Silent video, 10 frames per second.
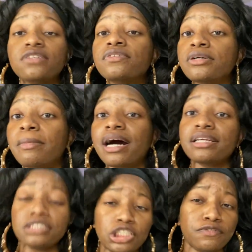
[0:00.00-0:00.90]
good for your
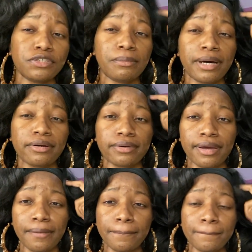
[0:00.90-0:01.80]
body it's good for your mind
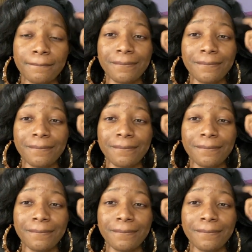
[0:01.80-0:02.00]
okay